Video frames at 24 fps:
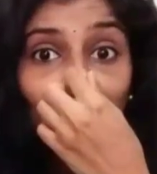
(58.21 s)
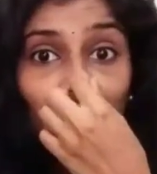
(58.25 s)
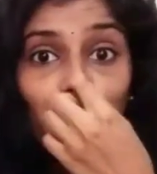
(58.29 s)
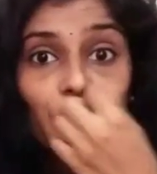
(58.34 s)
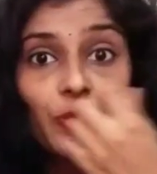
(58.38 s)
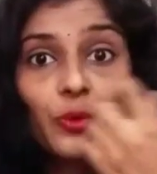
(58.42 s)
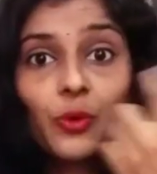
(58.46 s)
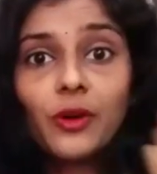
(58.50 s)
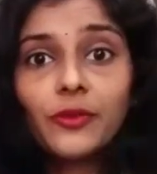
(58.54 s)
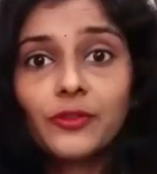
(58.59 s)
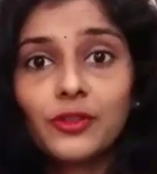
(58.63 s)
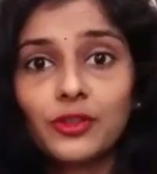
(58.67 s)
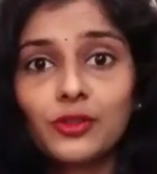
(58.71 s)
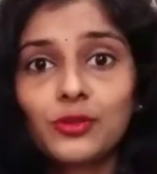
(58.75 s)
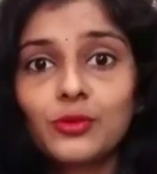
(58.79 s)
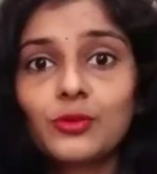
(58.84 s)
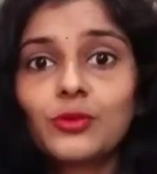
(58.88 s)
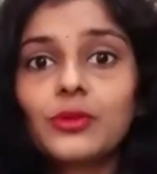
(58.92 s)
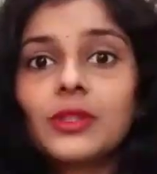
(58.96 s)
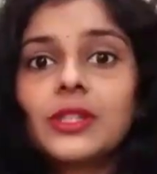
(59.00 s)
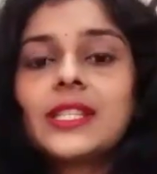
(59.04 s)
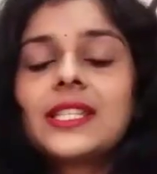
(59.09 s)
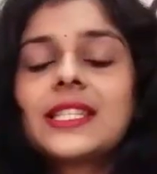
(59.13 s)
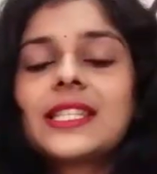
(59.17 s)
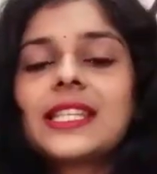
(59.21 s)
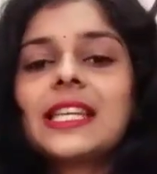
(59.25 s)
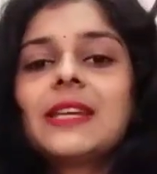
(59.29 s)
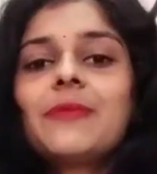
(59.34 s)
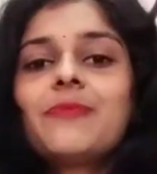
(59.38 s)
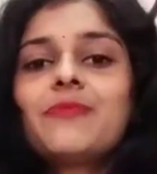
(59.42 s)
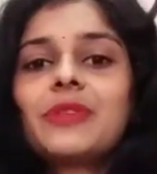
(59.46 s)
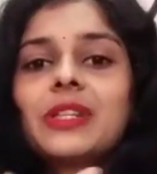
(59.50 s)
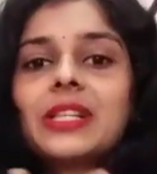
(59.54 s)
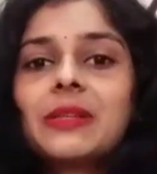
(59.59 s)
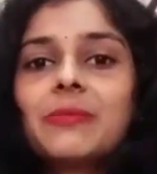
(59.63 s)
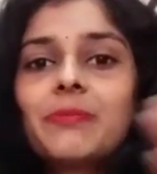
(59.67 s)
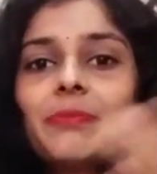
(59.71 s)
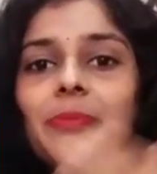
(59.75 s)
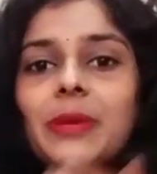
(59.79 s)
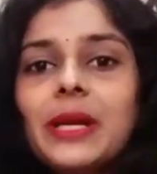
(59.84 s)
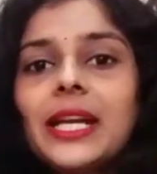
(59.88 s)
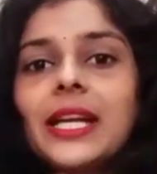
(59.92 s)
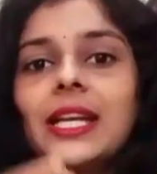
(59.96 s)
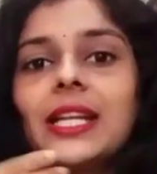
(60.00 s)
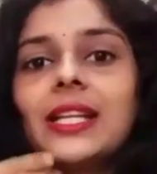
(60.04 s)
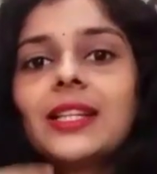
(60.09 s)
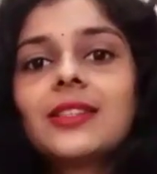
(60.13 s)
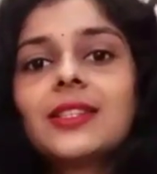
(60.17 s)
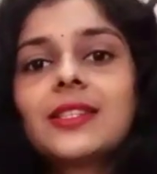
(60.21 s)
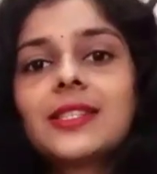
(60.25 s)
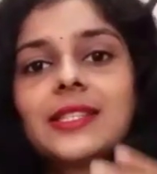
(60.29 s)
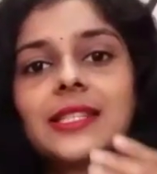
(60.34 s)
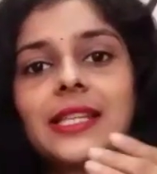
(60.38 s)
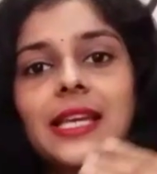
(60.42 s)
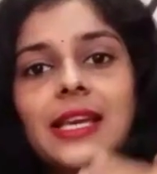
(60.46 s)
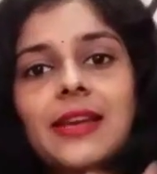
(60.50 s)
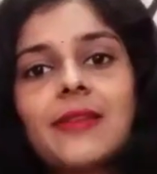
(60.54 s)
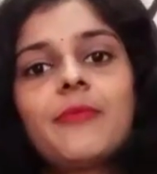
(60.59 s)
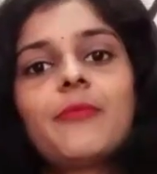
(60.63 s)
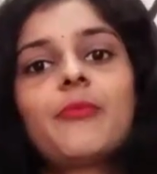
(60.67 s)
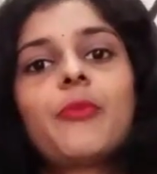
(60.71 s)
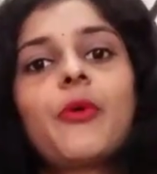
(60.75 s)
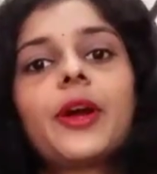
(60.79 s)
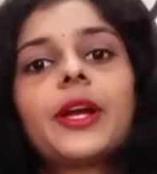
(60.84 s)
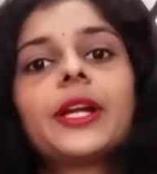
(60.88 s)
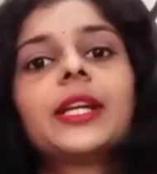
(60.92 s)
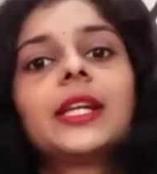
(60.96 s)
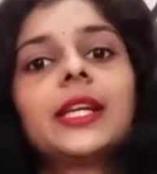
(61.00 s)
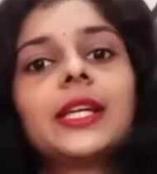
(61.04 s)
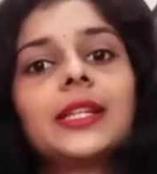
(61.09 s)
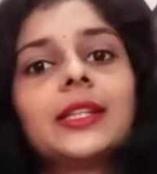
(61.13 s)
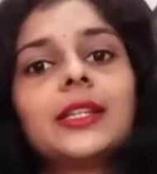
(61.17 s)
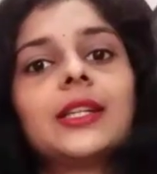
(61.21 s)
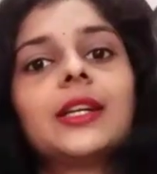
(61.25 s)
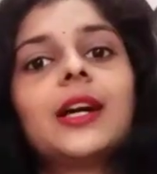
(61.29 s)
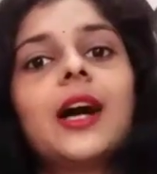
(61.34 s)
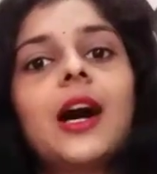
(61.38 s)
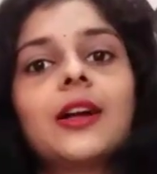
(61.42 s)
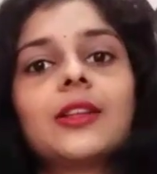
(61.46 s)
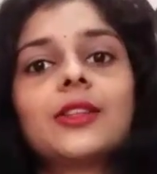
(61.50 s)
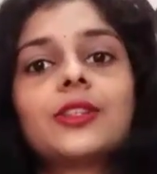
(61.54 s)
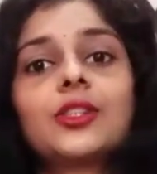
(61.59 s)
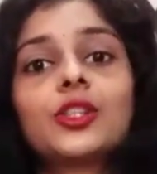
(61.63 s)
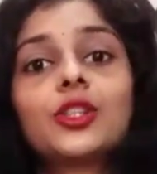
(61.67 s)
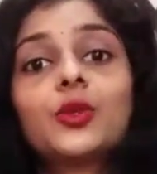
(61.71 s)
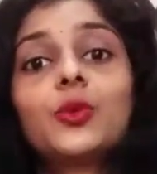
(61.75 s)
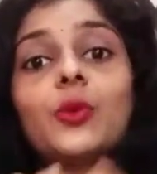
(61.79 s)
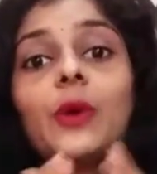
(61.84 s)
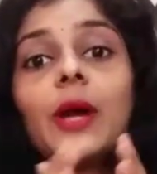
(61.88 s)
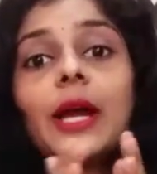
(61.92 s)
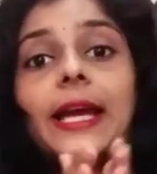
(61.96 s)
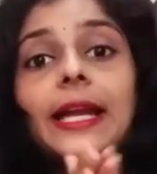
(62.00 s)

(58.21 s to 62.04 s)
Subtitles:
few of the students keep repeating the same point in the answer to